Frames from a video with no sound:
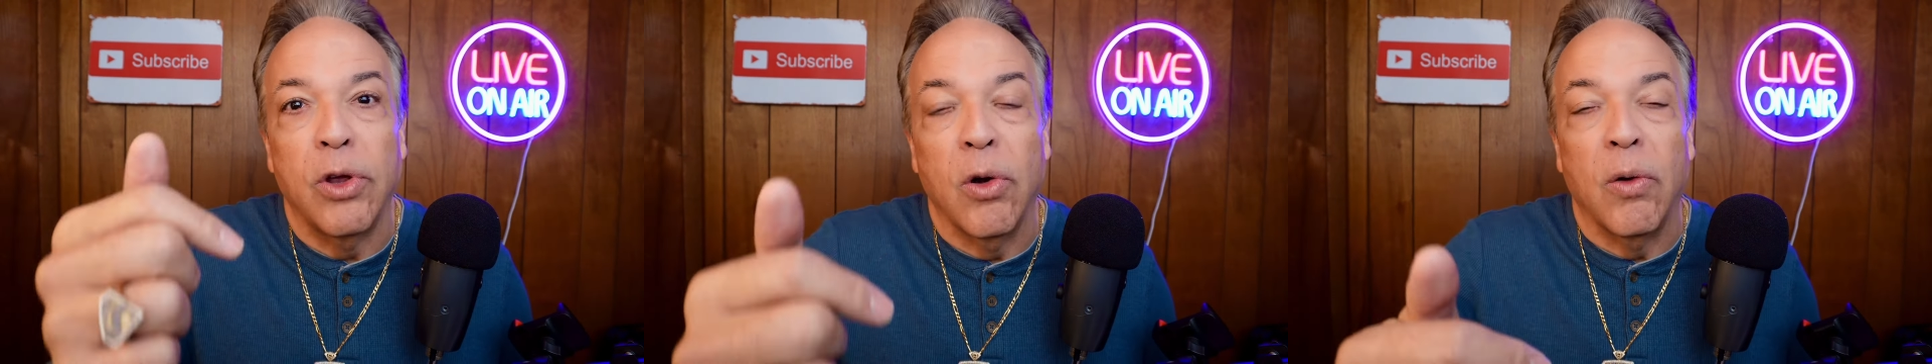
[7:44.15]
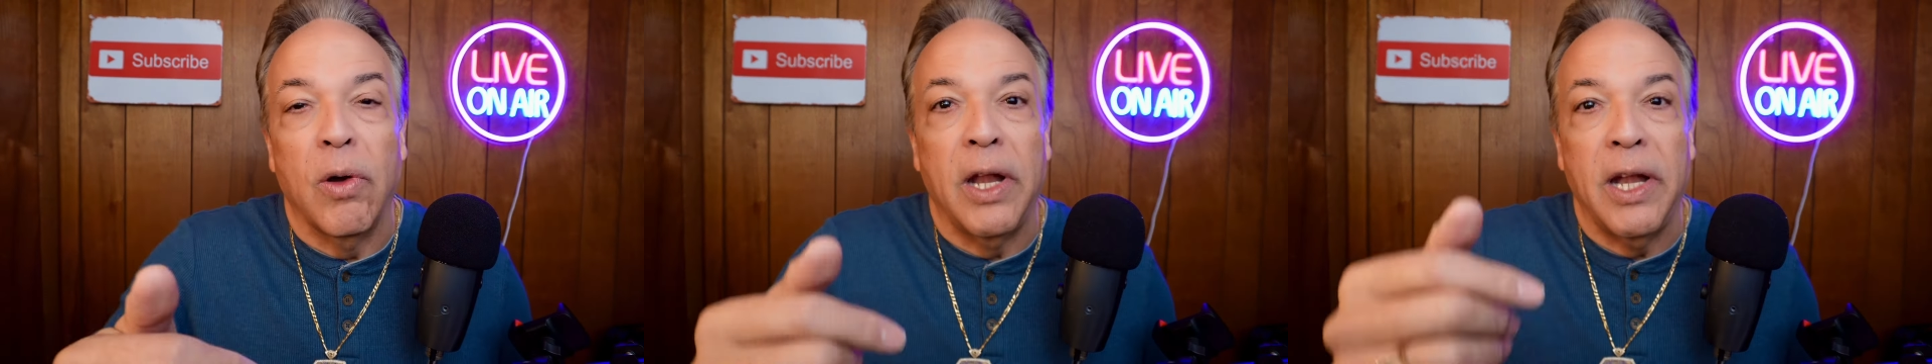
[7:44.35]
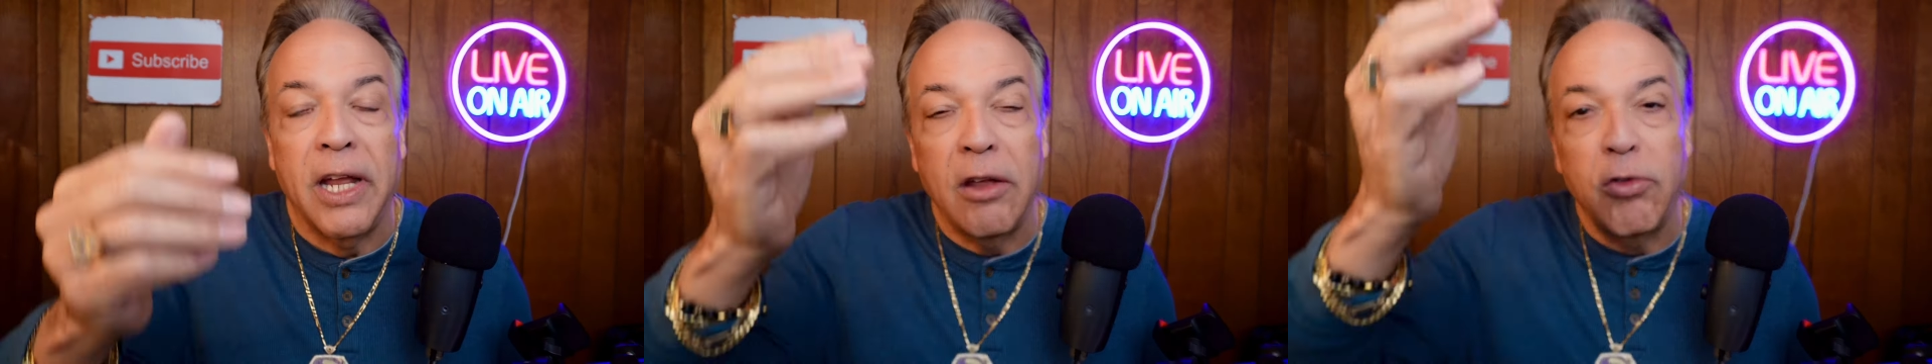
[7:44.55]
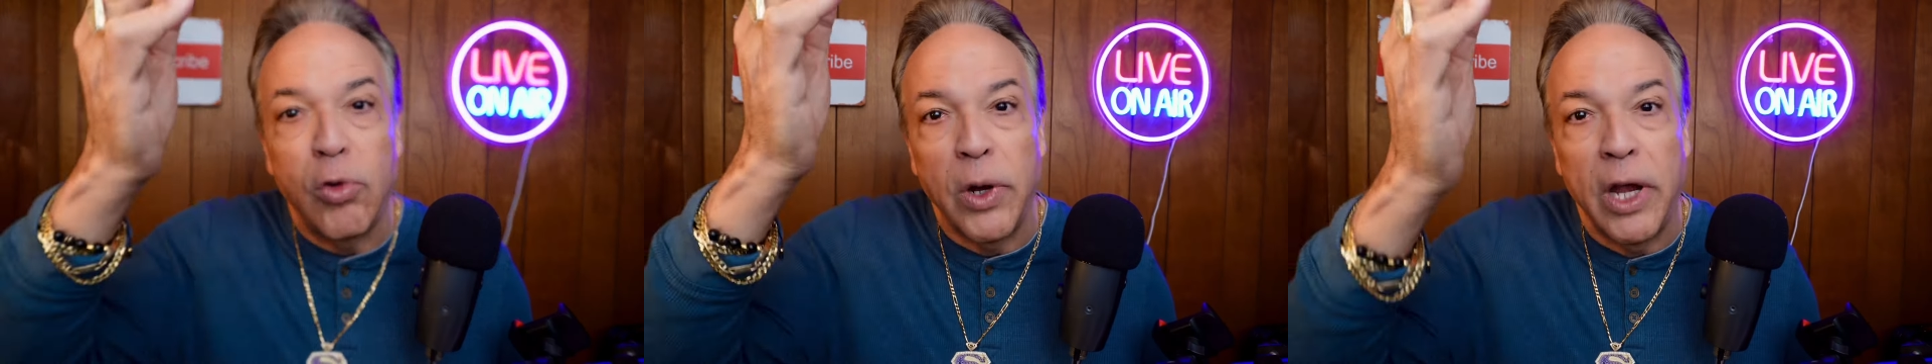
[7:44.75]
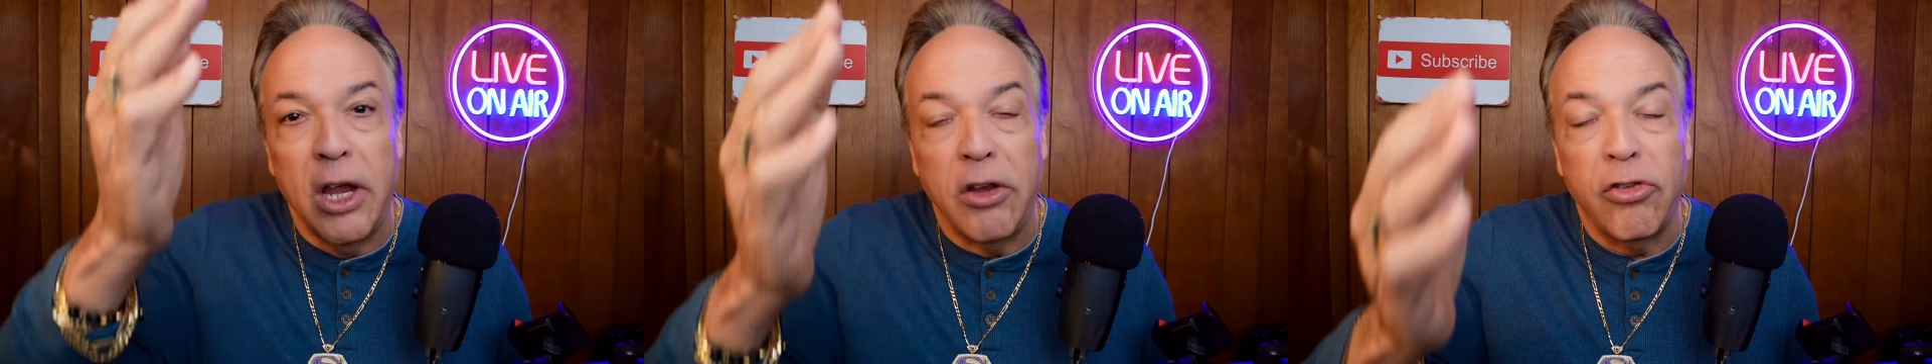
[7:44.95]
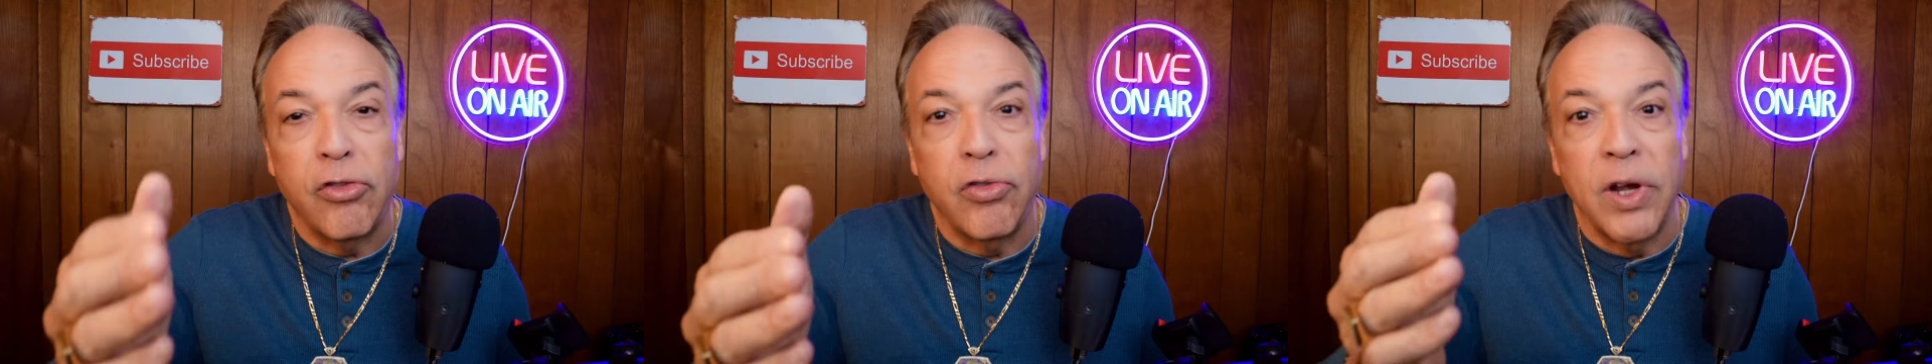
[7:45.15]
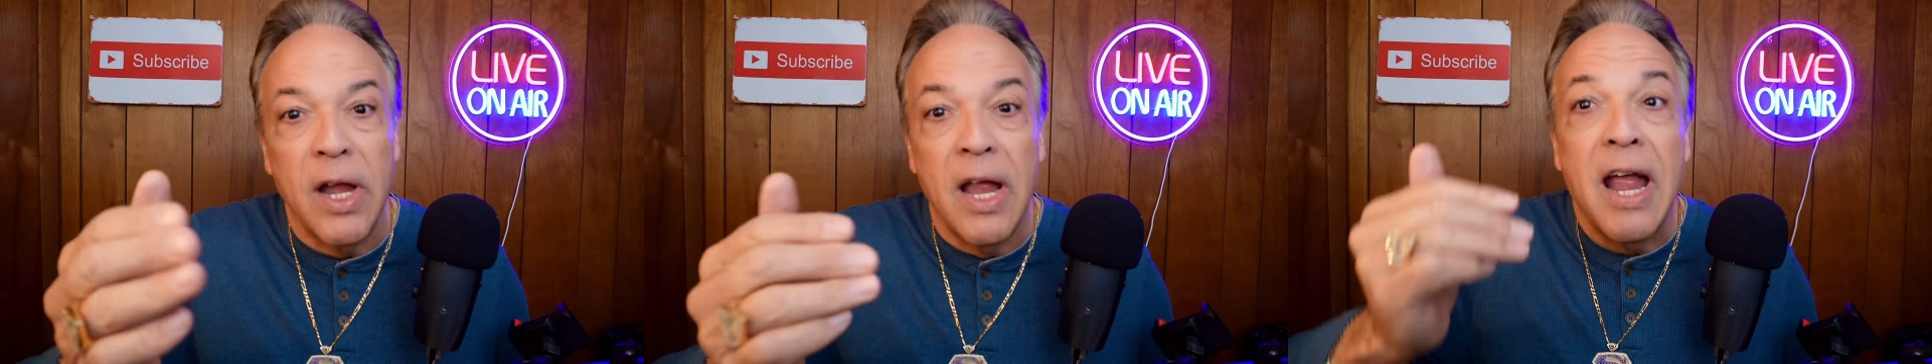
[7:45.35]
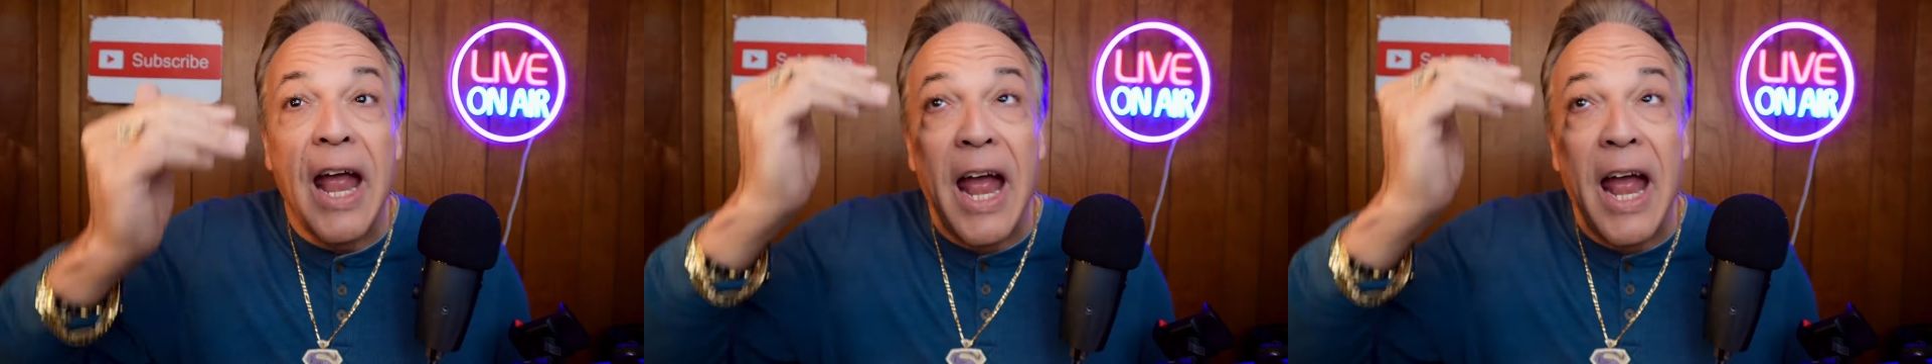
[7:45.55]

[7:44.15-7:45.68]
you know, and it gives you a history.